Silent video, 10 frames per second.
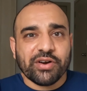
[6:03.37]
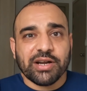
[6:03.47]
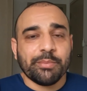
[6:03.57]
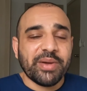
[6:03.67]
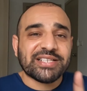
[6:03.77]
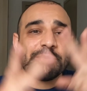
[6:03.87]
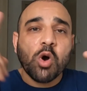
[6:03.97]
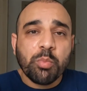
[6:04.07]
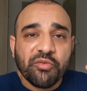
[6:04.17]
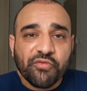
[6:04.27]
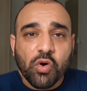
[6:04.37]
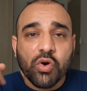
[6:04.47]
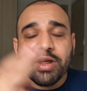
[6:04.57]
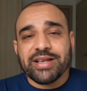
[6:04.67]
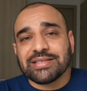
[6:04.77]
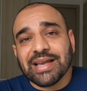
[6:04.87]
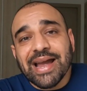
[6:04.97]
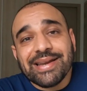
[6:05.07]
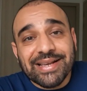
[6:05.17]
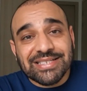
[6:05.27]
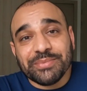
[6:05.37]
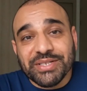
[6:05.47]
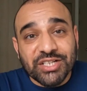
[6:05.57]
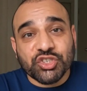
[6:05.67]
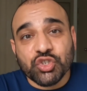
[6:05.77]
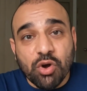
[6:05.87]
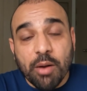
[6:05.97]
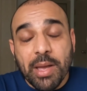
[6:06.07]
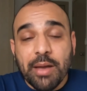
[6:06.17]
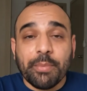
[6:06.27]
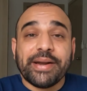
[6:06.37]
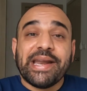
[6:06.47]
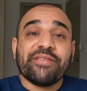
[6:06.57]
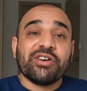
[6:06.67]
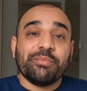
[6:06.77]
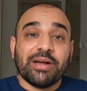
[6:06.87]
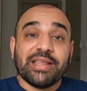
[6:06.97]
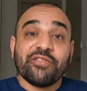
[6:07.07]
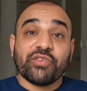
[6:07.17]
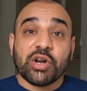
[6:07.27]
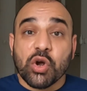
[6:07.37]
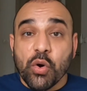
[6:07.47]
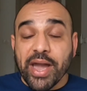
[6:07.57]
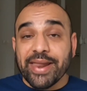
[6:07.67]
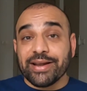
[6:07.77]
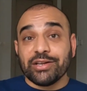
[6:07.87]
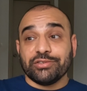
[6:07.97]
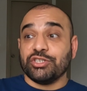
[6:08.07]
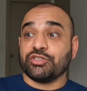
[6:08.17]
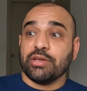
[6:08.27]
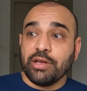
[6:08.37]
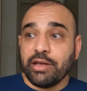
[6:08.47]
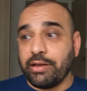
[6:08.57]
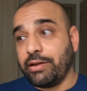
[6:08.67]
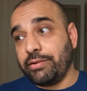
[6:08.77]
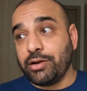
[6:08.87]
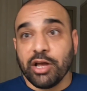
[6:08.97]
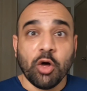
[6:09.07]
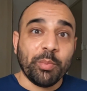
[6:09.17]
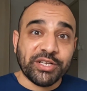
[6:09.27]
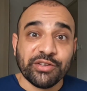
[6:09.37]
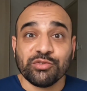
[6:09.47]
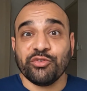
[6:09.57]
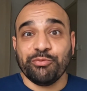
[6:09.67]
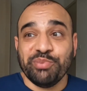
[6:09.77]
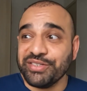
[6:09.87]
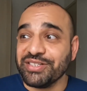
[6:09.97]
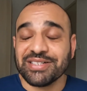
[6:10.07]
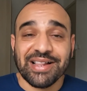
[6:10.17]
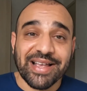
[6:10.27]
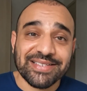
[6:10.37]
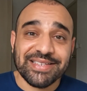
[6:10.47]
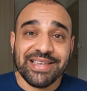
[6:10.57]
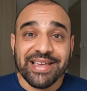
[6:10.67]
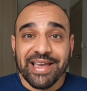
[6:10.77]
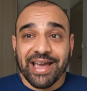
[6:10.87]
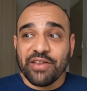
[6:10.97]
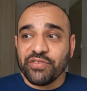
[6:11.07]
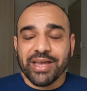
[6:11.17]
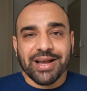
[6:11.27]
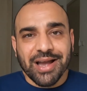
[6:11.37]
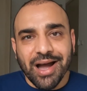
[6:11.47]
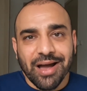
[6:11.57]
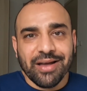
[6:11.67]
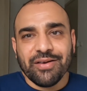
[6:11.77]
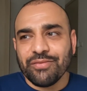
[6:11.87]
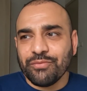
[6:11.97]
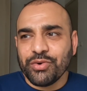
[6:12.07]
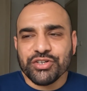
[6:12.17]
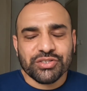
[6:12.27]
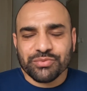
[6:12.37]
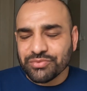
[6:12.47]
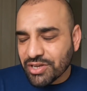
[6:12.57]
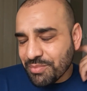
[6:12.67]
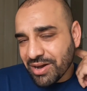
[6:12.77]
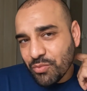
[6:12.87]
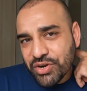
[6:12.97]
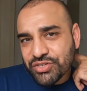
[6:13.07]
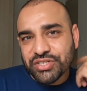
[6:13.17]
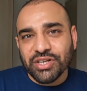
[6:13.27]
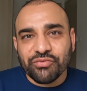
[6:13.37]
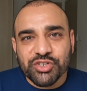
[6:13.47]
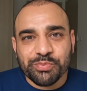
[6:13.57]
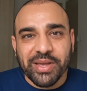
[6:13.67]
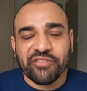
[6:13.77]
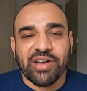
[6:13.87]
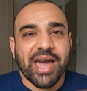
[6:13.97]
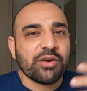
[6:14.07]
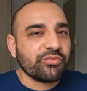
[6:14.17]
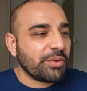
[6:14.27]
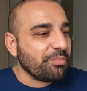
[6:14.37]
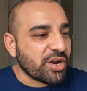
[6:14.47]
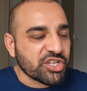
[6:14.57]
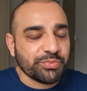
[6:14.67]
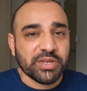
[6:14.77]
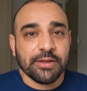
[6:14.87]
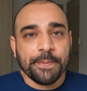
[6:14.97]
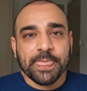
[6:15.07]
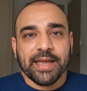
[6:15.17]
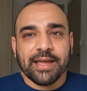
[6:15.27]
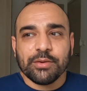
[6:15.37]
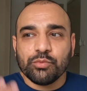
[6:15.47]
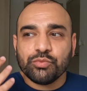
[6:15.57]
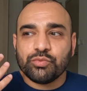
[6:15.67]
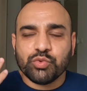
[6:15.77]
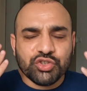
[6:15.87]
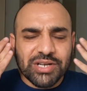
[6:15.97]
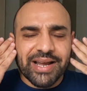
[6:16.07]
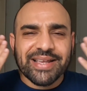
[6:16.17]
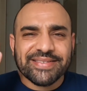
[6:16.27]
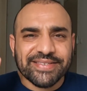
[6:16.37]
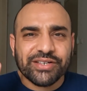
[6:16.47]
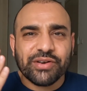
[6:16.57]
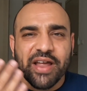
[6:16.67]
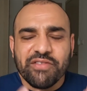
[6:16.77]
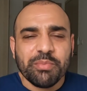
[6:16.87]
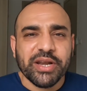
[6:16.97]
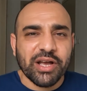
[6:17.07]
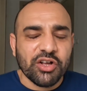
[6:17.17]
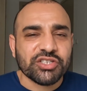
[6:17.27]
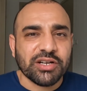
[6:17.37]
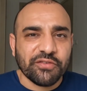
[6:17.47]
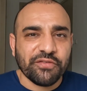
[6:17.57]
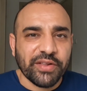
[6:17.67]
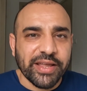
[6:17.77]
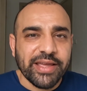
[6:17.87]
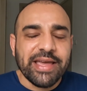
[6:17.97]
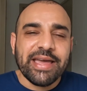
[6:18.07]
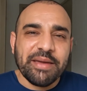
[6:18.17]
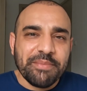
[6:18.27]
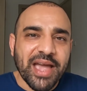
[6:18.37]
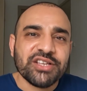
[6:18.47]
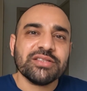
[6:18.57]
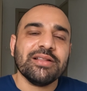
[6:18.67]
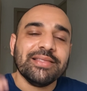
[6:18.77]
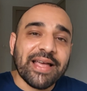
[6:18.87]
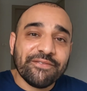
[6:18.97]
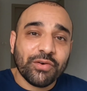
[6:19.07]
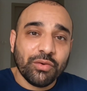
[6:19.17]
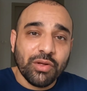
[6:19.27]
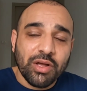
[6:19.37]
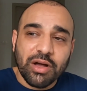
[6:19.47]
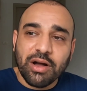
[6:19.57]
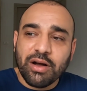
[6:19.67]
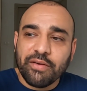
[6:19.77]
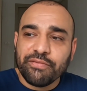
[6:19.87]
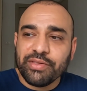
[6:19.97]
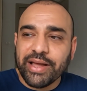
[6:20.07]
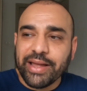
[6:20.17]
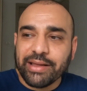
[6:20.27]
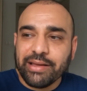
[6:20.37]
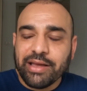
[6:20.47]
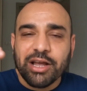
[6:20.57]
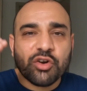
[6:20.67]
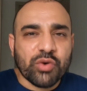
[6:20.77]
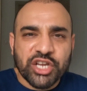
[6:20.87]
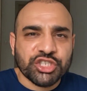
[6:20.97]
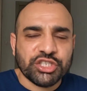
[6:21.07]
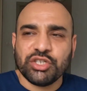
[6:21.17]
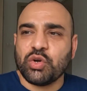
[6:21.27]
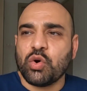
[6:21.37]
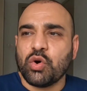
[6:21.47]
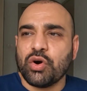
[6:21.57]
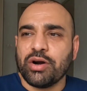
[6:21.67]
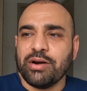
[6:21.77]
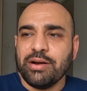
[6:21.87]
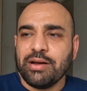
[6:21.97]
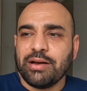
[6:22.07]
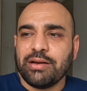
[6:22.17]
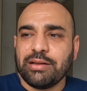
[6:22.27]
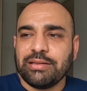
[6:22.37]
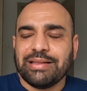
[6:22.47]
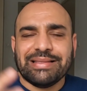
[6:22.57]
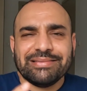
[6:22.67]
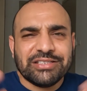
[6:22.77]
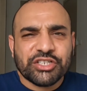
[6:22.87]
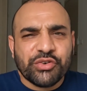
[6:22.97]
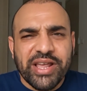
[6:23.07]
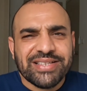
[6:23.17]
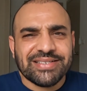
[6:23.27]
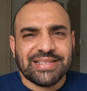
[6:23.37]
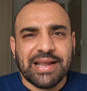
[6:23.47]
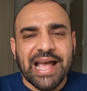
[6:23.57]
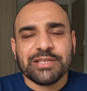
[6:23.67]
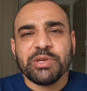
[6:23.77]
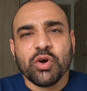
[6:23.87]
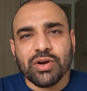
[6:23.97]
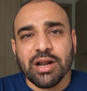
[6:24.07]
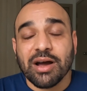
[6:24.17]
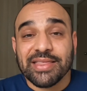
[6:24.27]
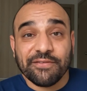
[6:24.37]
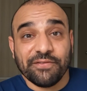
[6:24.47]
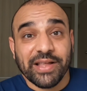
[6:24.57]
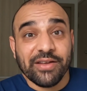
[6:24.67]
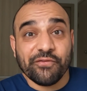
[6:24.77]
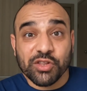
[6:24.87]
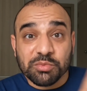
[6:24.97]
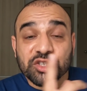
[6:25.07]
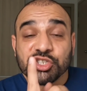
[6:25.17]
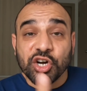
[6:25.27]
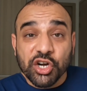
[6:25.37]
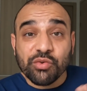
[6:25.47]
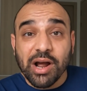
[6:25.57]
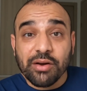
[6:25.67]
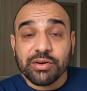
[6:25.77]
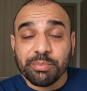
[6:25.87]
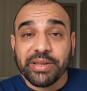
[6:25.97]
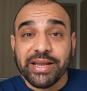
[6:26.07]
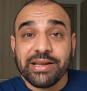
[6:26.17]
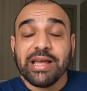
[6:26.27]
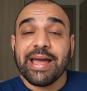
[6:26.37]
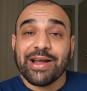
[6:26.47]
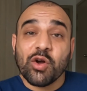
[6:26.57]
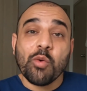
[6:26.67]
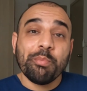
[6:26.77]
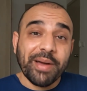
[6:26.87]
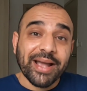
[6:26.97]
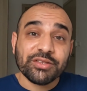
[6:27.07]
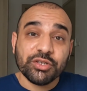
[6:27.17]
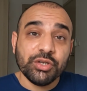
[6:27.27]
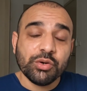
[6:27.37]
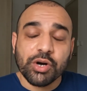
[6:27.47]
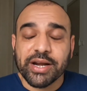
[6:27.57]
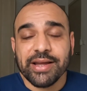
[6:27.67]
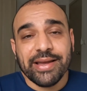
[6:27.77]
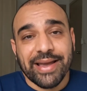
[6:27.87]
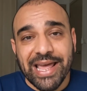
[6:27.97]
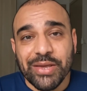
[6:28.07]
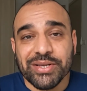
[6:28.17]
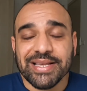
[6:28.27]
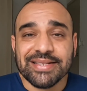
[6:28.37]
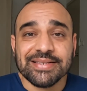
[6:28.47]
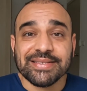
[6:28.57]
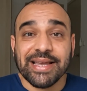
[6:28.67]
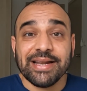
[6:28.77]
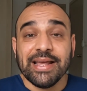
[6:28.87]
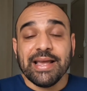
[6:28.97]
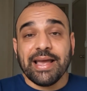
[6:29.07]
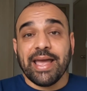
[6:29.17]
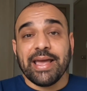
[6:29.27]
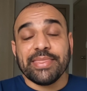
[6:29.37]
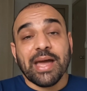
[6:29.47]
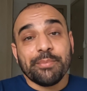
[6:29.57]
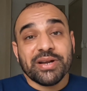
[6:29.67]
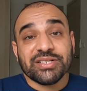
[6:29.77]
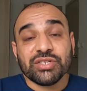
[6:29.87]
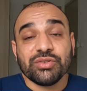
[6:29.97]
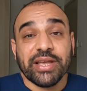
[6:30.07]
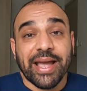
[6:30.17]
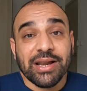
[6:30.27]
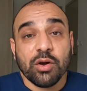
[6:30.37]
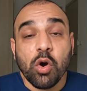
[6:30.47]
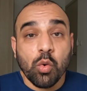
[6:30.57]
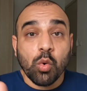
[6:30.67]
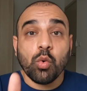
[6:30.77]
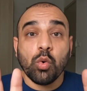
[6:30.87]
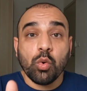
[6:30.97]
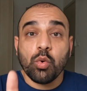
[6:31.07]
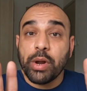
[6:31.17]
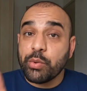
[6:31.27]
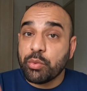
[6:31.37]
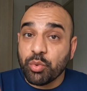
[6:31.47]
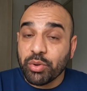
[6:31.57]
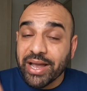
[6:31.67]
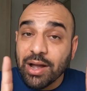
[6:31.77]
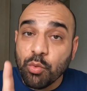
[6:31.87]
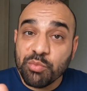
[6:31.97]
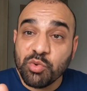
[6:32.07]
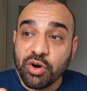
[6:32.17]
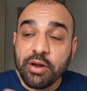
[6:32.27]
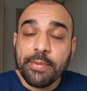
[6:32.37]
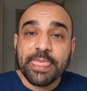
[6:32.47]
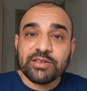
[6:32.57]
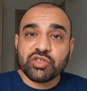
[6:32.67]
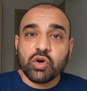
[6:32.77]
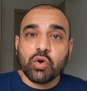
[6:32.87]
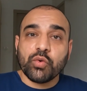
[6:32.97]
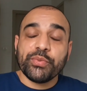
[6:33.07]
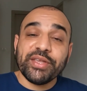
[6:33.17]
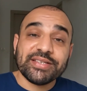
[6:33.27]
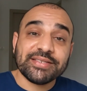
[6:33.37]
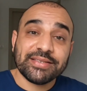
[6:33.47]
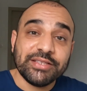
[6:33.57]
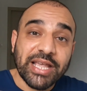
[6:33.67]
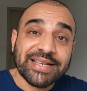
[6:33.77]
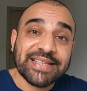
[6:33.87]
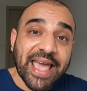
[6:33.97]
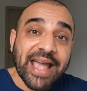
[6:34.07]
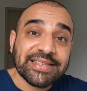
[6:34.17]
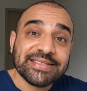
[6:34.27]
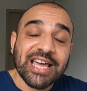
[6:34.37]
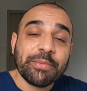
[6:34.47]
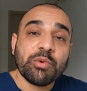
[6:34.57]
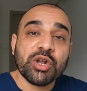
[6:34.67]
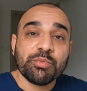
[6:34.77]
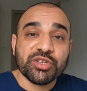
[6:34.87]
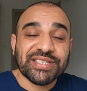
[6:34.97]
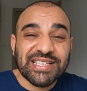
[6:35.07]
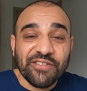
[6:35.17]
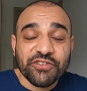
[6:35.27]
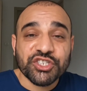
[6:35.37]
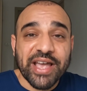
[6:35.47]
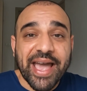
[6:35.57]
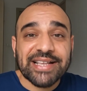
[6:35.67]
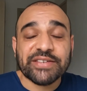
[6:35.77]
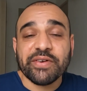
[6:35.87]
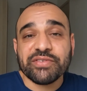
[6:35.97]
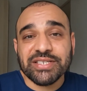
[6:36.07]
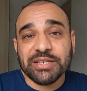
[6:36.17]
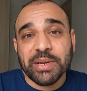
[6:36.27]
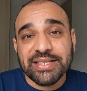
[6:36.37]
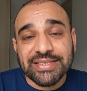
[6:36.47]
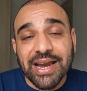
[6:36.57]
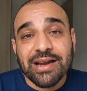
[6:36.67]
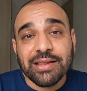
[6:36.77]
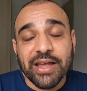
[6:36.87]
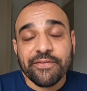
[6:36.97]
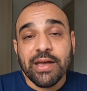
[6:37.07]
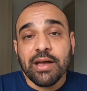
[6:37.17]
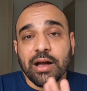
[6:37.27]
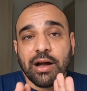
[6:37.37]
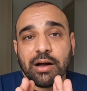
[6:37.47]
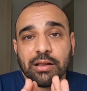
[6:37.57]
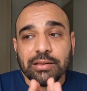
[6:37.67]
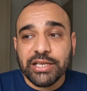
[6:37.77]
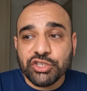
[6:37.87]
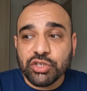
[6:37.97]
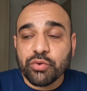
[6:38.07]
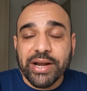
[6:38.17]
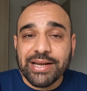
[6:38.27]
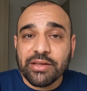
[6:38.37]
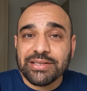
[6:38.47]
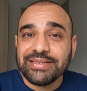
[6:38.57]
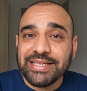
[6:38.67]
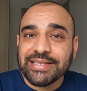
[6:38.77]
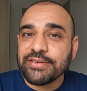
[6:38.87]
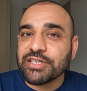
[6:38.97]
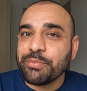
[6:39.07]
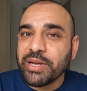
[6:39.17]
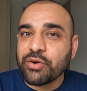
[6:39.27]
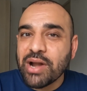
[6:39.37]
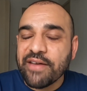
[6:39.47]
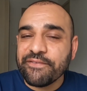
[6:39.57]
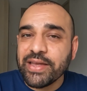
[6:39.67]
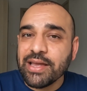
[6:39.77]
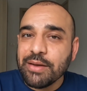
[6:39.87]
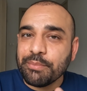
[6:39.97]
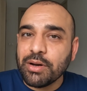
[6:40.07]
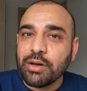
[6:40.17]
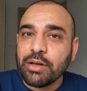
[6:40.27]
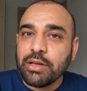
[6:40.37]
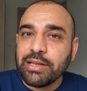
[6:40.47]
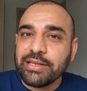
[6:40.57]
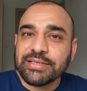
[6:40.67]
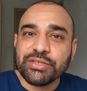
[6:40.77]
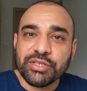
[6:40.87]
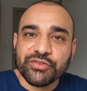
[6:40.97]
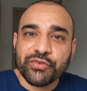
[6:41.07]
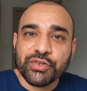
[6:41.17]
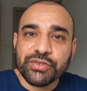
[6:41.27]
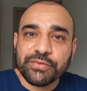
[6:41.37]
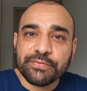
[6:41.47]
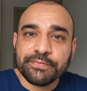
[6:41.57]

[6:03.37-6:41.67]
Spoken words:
And the best I'm hoping for is the guy next to me doesn't show up. But never in my life would I go ahead and just, you know, help myself to a business class seat. And if you get caught, where's your self-respect? Out of embarrassment. And would you not consider everybody else on the flight? Imagine the level of like aggression or just craziness that had to be going on the flight for them to turn around the plane and go back to New York. Anyway, that's insane. And that brings us to the end. Oh, wait. I got one more. So this next act has got to be one of the most selfish acts I've ever seen in my entire life. I'll let you know right now, the details are a bit graphic, but listen to this first.